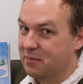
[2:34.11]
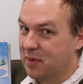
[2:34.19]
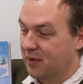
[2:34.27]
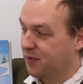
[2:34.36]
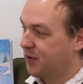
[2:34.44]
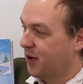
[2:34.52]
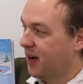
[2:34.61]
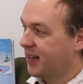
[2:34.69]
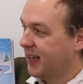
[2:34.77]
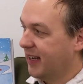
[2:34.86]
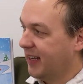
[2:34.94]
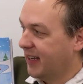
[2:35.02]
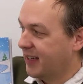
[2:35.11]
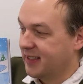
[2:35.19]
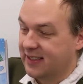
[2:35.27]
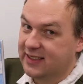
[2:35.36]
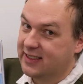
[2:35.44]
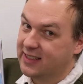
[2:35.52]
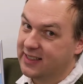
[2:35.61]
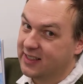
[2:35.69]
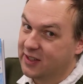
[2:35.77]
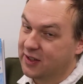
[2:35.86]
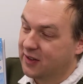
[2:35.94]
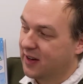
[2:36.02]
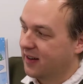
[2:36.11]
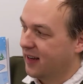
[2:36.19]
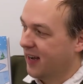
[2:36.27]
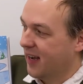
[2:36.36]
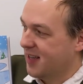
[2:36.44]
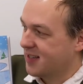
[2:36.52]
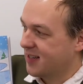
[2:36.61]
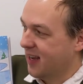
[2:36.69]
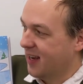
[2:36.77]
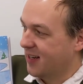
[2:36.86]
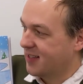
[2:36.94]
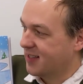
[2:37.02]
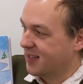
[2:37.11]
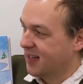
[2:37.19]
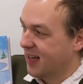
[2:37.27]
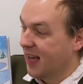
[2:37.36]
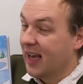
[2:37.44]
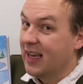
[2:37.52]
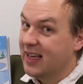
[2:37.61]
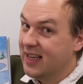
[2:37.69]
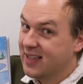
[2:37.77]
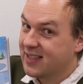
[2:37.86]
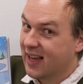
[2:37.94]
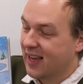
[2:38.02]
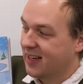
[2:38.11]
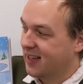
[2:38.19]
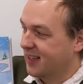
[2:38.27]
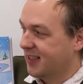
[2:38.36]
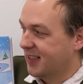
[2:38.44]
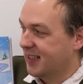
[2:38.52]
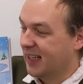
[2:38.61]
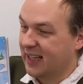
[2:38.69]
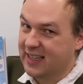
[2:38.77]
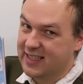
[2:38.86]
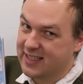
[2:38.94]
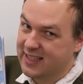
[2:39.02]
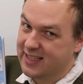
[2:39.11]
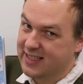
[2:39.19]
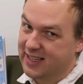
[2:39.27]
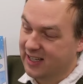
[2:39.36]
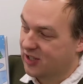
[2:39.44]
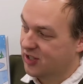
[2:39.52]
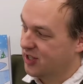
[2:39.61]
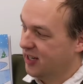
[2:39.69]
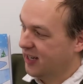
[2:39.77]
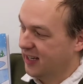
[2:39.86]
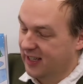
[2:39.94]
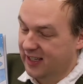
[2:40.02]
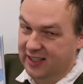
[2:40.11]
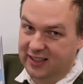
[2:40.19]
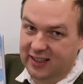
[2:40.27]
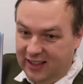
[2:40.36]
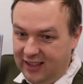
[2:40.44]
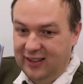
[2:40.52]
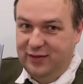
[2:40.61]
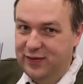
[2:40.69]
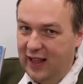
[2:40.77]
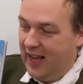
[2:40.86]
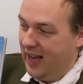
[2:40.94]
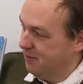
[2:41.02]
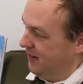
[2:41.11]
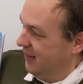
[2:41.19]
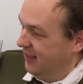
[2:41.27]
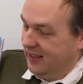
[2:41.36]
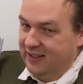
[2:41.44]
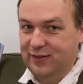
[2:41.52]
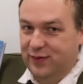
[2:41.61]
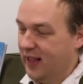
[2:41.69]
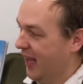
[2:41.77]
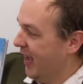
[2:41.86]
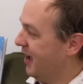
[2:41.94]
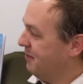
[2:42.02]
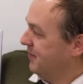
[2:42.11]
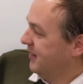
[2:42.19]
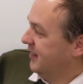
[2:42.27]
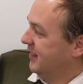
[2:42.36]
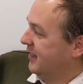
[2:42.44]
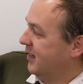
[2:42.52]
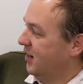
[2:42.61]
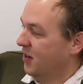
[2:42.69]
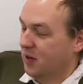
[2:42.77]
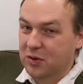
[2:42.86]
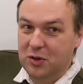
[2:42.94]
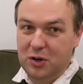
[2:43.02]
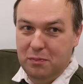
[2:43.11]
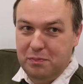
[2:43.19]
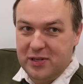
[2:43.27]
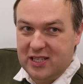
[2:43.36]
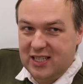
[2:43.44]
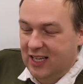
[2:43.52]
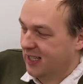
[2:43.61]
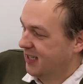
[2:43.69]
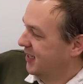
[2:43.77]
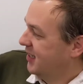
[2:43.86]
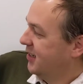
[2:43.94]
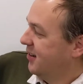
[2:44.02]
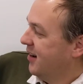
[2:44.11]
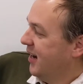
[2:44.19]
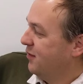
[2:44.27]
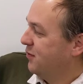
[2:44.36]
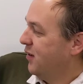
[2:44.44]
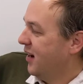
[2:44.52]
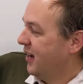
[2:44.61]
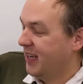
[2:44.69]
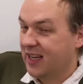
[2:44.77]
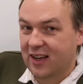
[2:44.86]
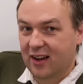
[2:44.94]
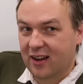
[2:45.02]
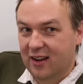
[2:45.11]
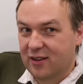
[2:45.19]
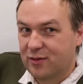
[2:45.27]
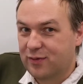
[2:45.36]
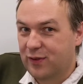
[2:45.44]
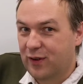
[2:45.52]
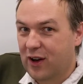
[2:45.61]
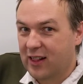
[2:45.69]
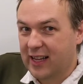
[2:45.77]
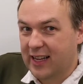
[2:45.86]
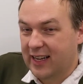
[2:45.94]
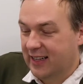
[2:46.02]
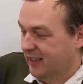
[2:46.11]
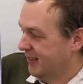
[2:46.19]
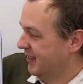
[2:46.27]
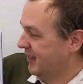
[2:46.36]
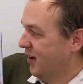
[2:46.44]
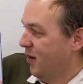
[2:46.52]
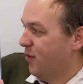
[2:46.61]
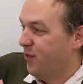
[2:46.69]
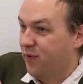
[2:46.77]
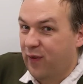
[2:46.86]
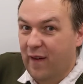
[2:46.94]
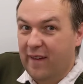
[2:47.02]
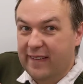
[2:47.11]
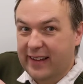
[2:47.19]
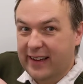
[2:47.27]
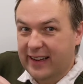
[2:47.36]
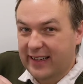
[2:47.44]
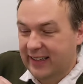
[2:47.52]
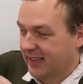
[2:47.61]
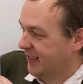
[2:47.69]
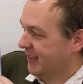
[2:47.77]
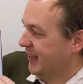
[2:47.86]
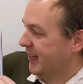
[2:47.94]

But Froggy didn't know how to ice skate. He skated like a seasick chicken. Flap, flap. Oops, cried Froggy, falling, falling.